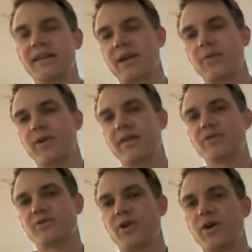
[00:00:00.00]
that
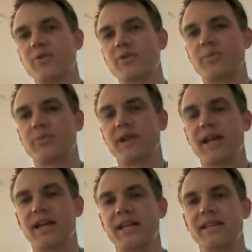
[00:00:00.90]
whatever's wrong with the
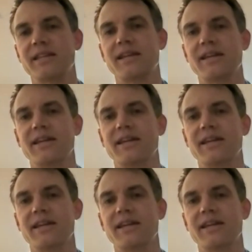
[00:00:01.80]
plane,